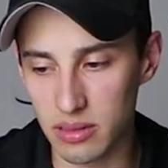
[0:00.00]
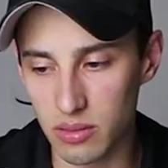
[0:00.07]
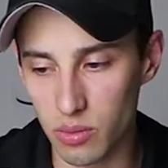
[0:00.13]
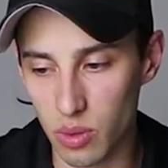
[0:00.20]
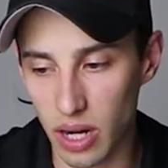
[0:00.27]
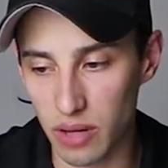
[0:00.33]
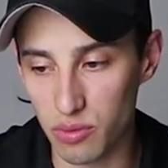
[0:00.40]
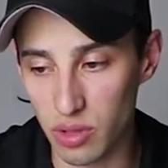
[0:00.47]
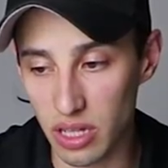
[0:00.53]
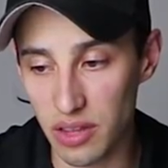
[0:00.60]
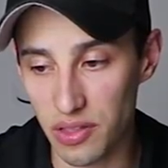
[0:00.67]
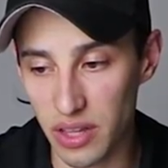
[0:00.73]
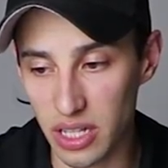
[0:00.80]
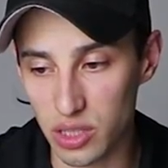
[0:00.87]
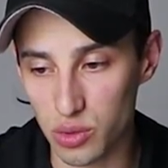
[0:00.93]
what I really
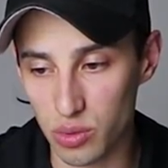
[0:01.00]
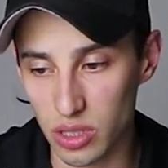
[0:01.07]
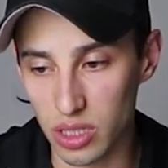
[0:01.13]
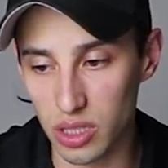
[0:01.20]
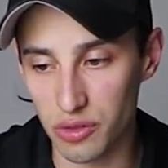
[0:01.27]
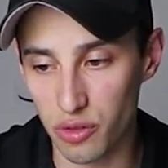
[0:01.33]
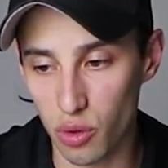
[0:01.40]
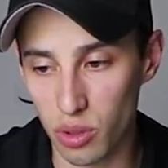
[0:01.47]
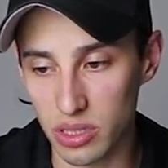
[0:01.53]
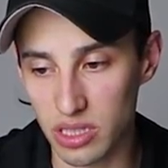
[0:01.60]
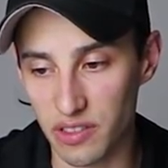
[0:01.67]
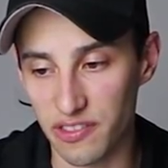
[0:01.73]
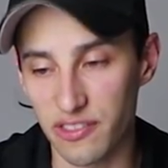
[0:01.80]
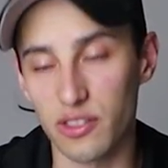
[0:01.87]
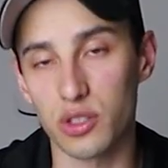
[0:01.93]
think it's really good for is
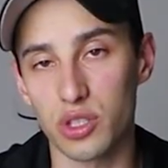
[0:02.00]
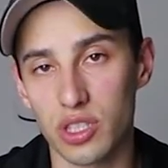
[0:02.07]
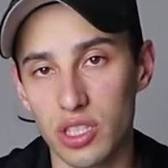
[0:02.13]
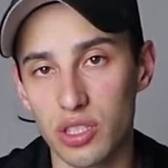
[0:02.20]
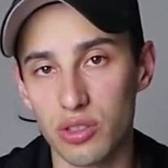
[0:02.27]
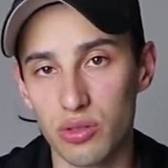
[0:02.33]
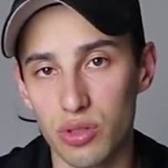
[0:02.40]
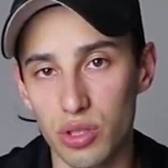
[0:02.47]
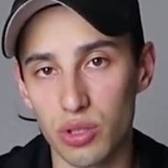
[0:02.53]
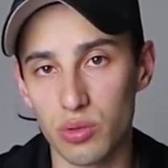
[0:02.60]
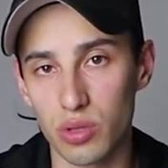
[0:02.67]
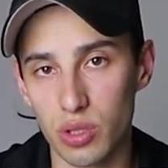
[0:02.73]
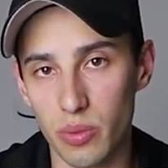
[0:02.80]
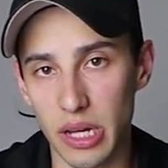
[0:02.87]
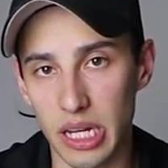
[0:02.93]
the first thing you do
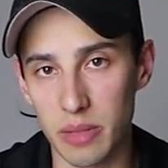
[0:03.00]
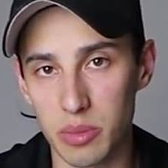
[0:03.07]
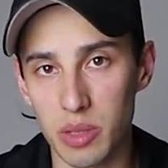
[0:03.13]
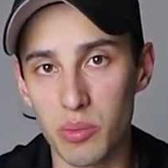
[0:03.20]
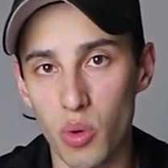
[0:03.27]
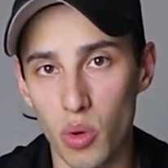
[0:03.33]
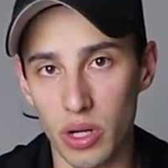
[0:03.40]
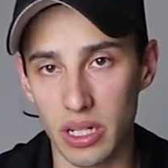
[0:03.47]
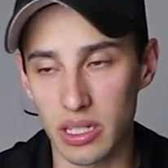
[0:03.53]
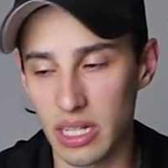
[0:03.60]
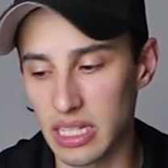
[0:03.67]
when you wake up in the morning.